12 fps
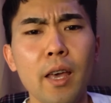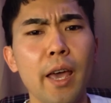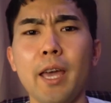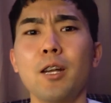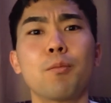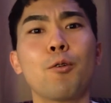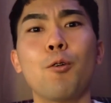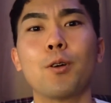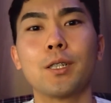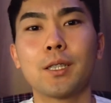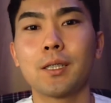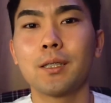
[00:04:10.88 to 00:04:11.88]
And of
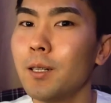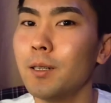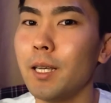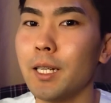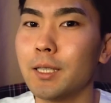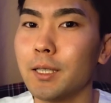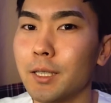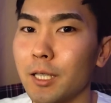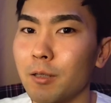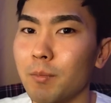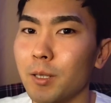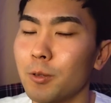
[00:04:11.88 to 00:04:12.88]
course, ladies and
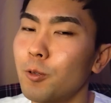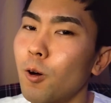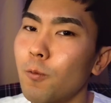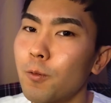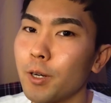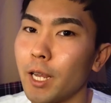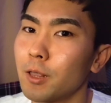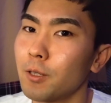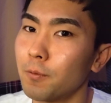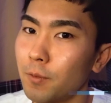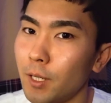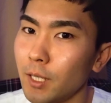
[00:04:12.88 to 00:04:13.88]
gentlemen, don't forget to
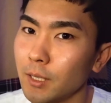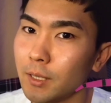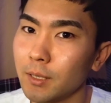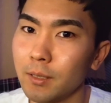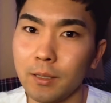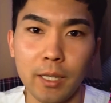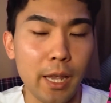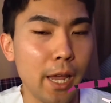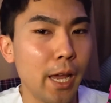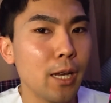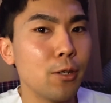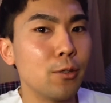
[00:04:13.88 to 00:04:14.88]
floss
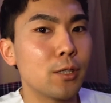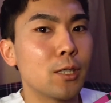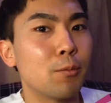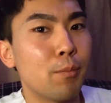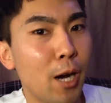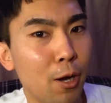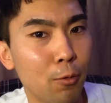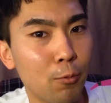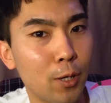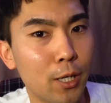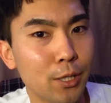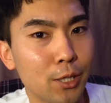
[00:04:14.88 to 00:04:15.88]
and use the
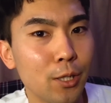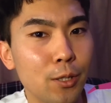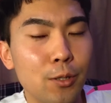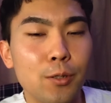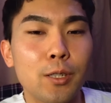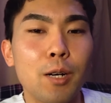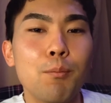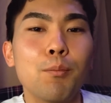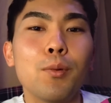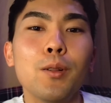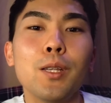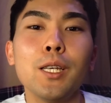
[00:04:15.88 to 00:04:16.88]
mouthwash to
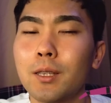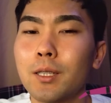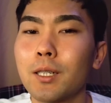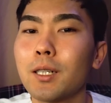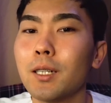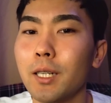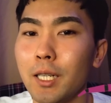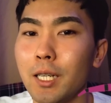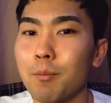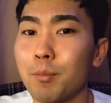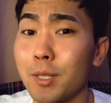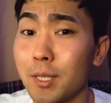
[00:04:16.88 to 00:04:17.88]
complete the
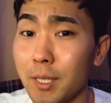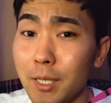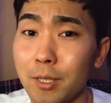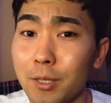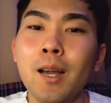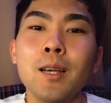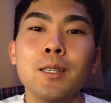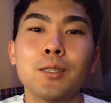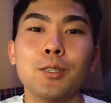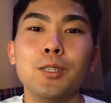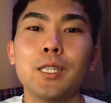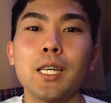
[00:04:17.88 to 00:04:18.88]
cleaning procedure
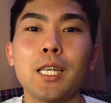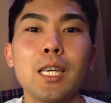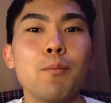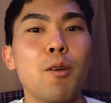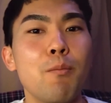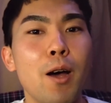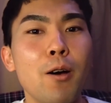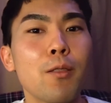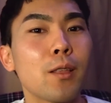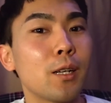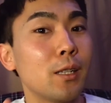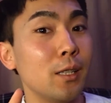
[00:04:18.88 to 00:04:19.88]
so you can keep your
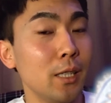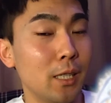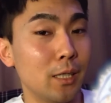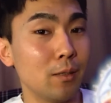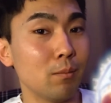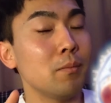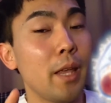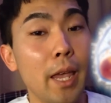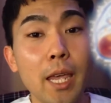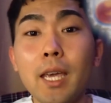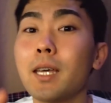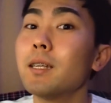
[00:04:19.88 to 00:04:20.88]
mouth clean
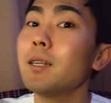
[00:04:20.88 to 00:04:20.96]
and